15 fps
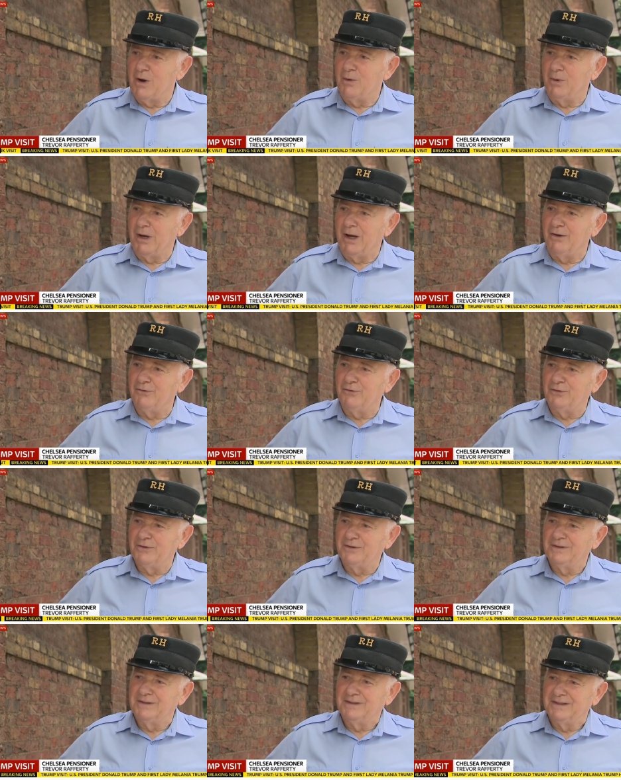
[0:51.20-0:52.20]
where we live,
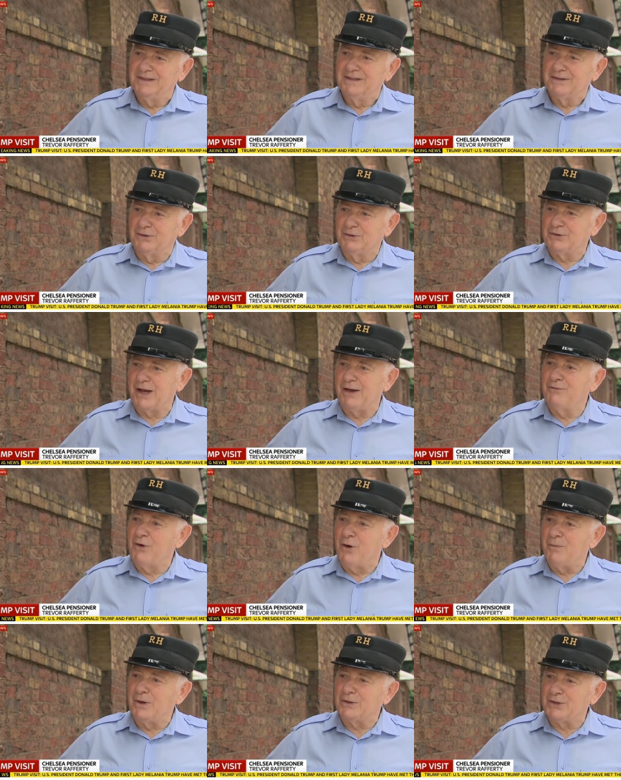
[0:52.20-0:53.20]
because they haven't
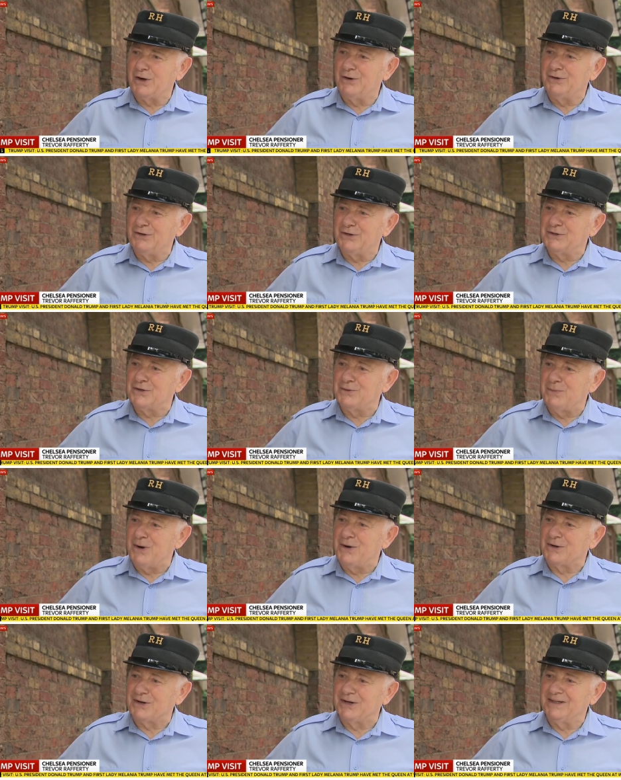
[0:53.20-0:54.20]
got much heritage in
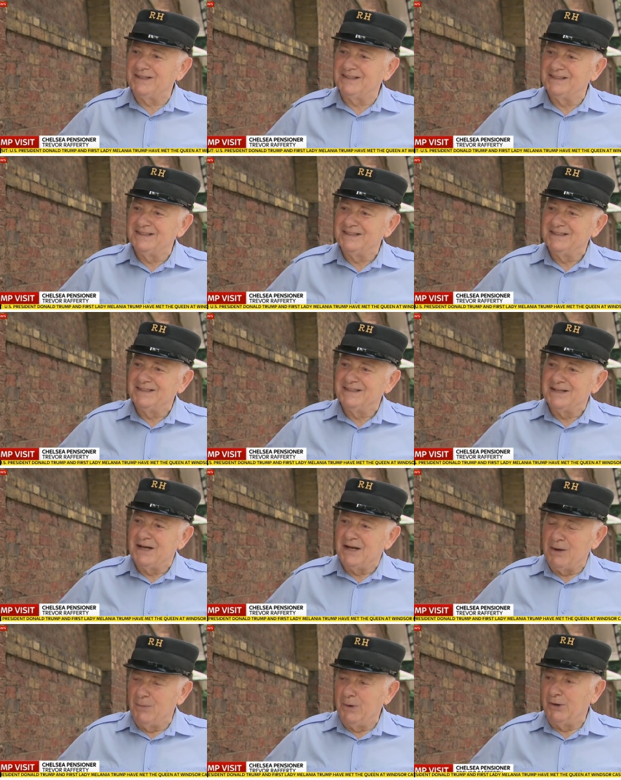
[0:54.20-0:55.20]
America,
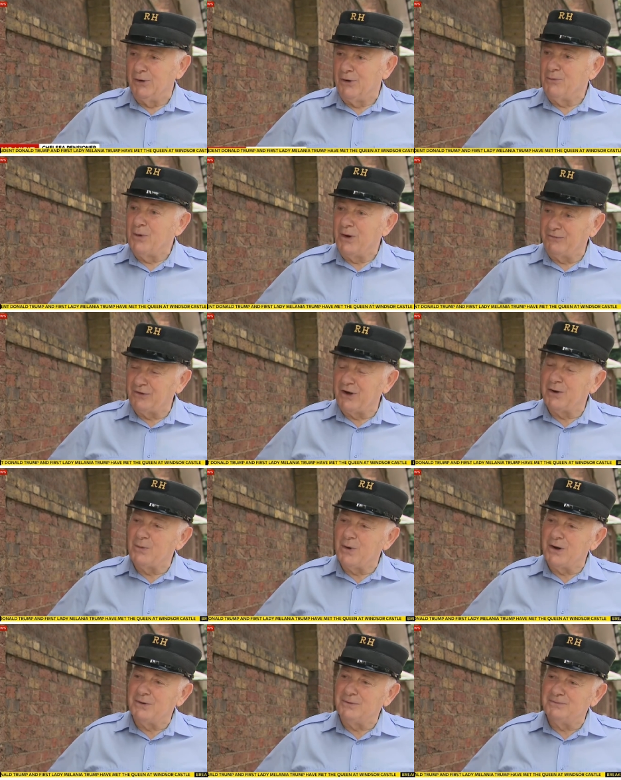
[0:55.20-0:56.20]
and we do it very
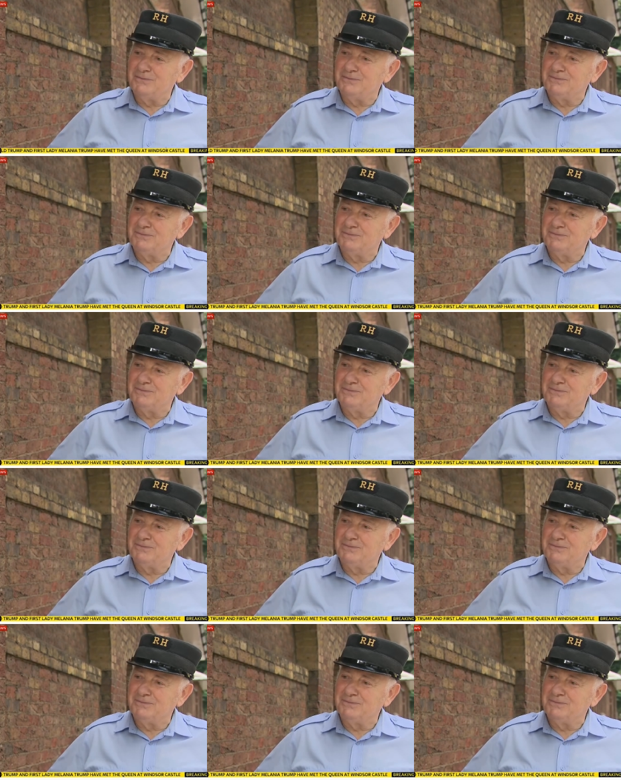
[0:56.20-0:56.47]
well.